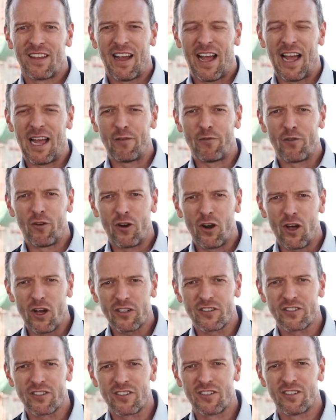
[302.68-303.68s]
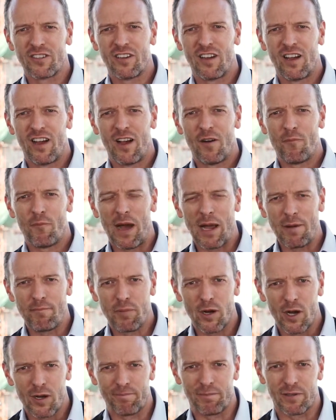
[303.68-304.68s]
I've lost my
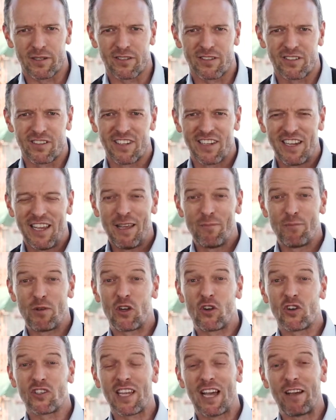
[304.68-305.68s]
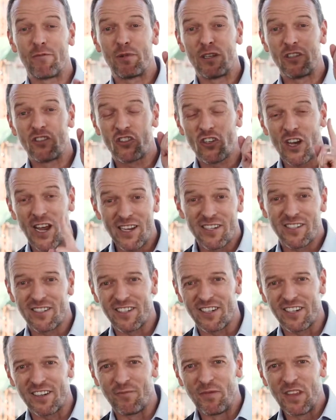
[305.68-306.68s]
purpose because I've been
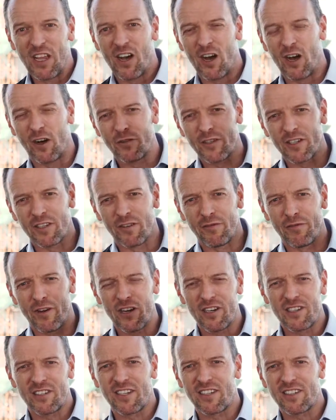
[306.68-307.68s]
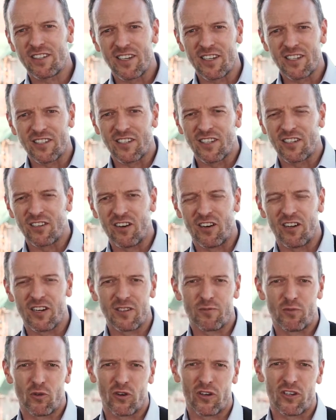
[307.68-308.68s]
chasing after the very success that God
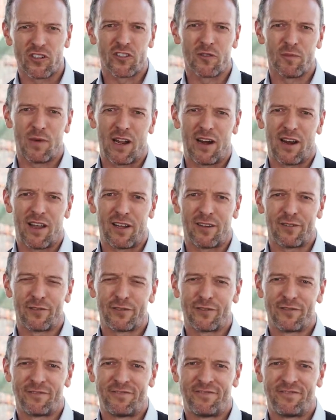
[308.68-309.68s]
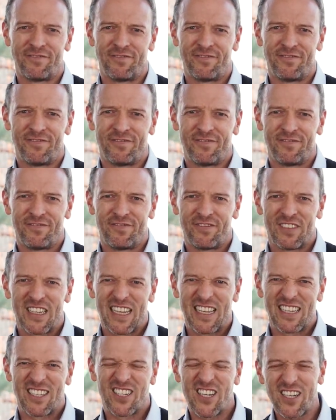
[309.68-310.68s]
has brought into my life.
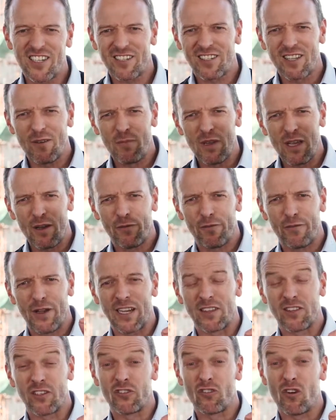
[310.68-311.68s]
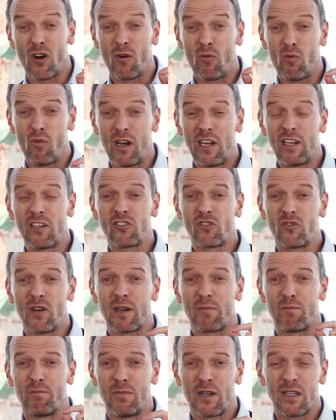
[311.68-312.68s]
Just the mere fact that you are willing to
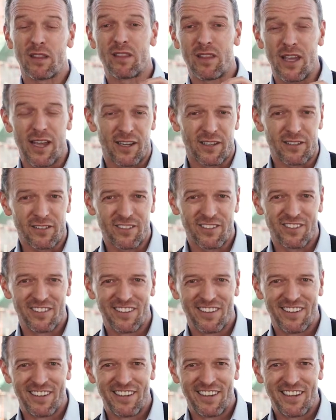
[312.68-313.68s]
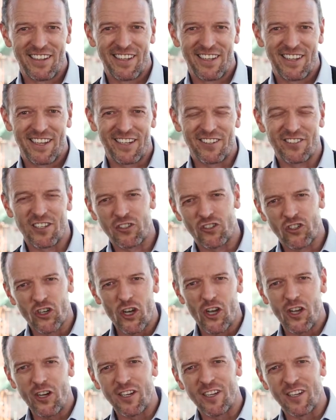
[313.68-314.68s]
admit that is the
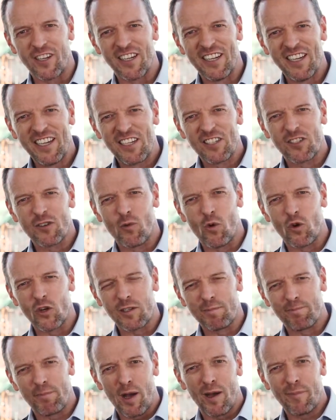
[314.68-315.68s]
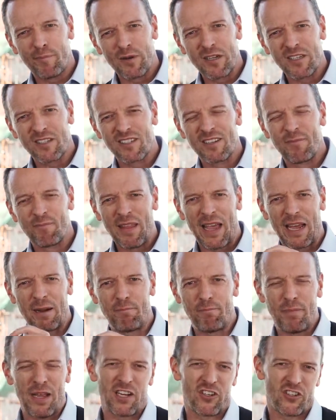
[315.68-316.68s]
journey towards purpose
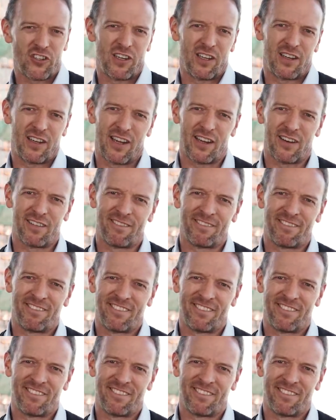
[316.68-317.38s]
and passion again.